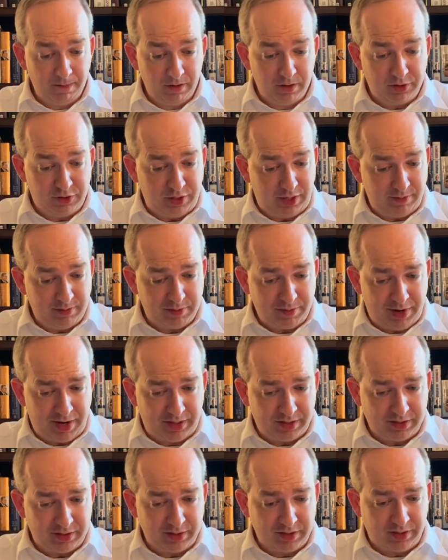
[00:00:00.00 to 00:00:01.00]
James
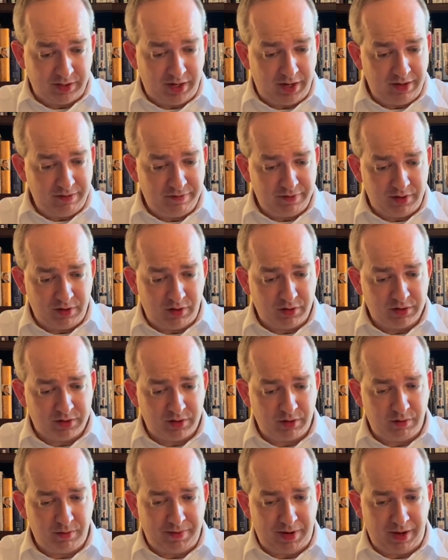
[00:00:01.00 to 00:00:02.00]
Madison's life and
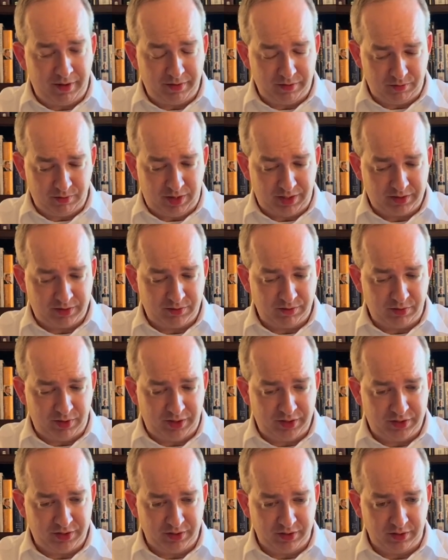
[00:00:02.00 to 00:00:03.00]
also about the
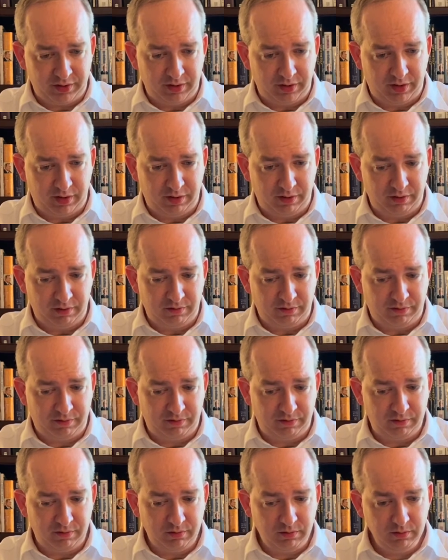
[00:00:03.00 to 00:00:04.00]
restoration of
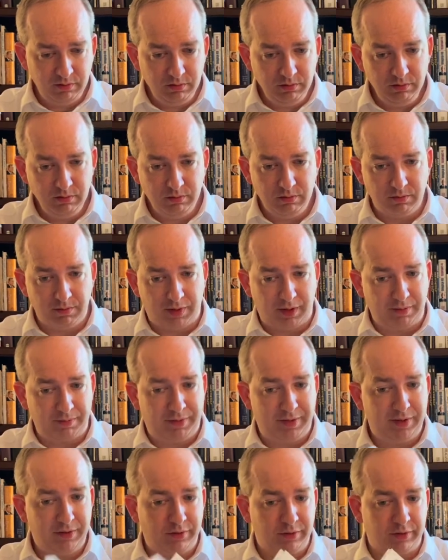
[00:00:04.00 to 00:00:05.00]

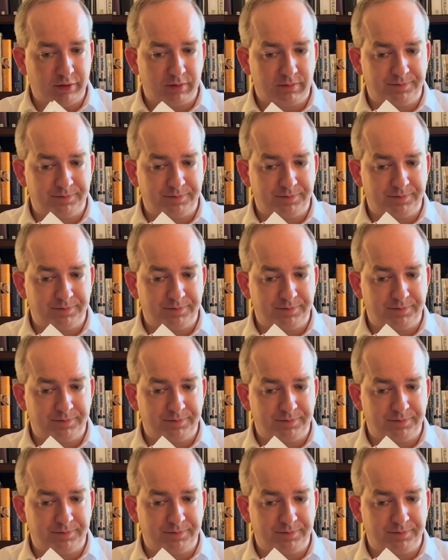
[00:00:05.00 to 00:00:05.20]
Montpelier.